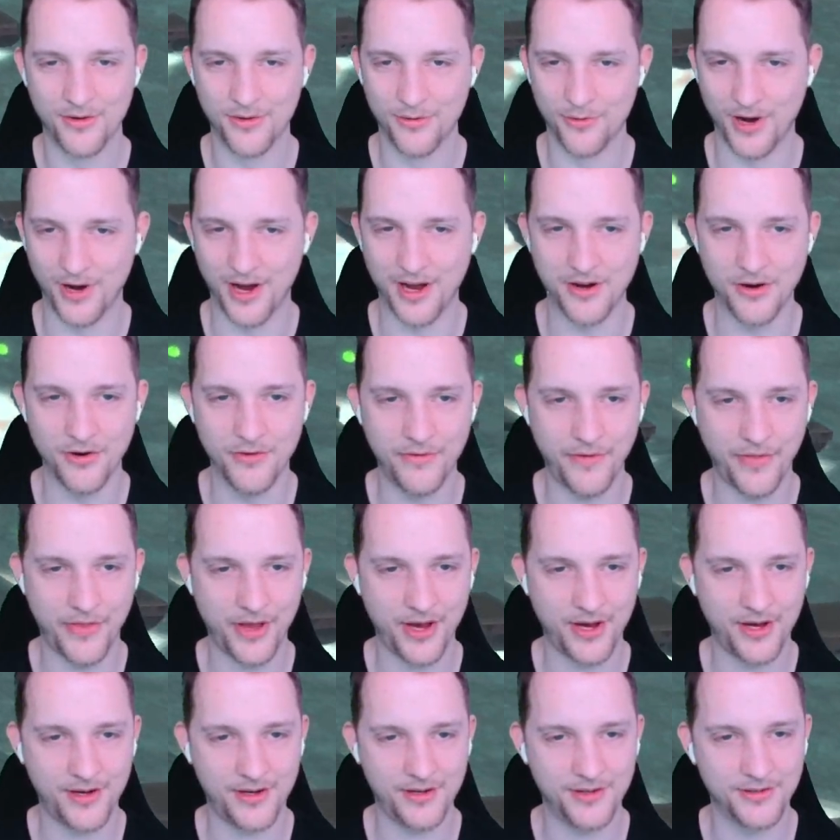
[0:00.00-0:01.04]
right over
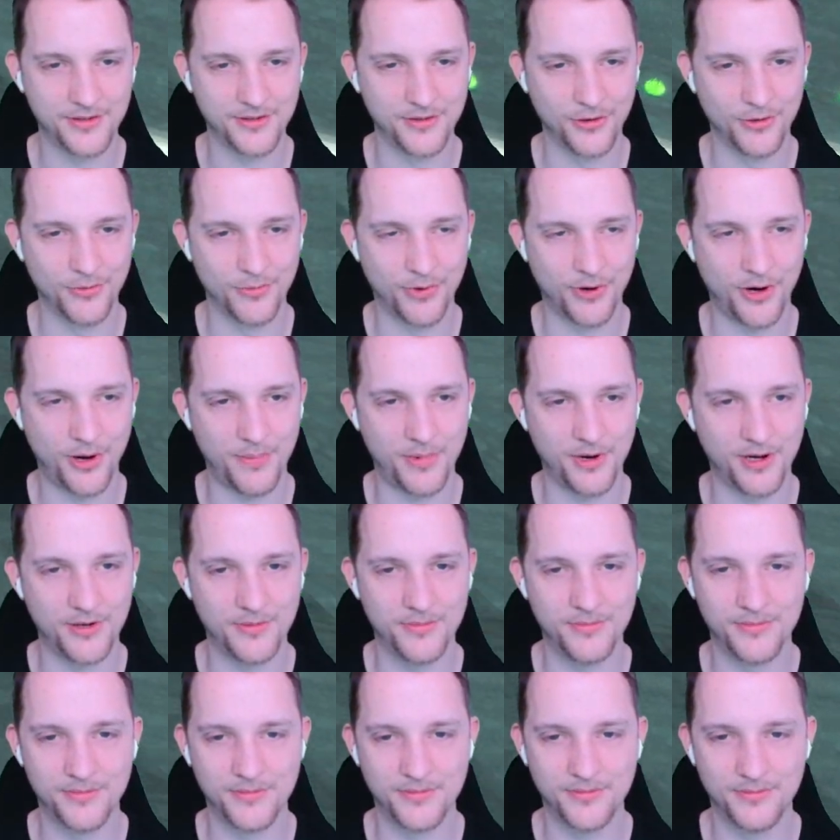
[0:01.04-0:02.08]
there, no
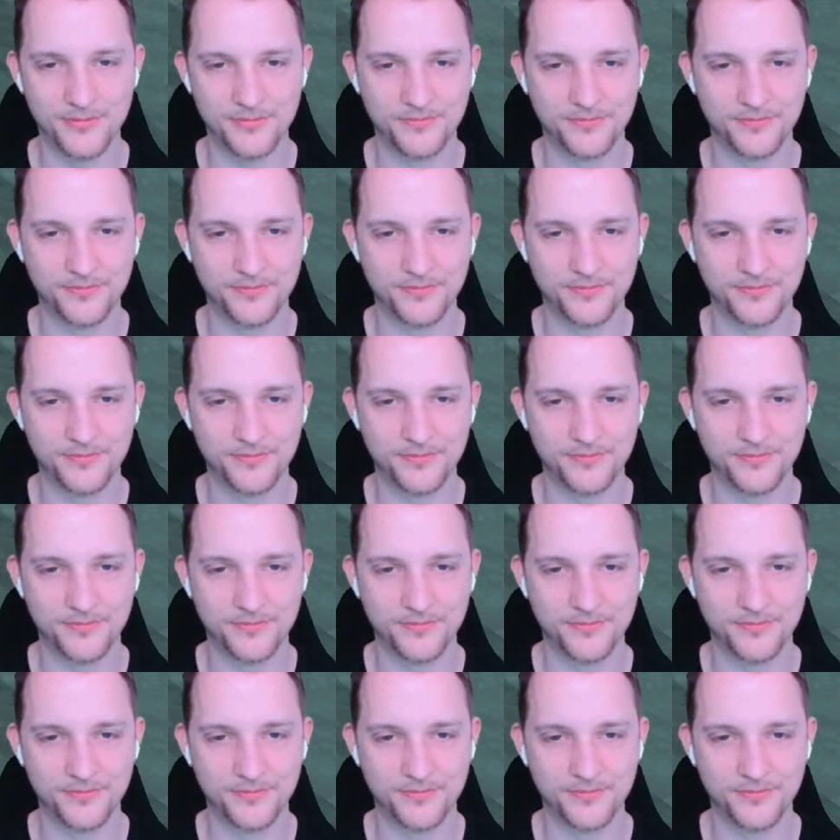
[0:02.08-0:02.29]
problem.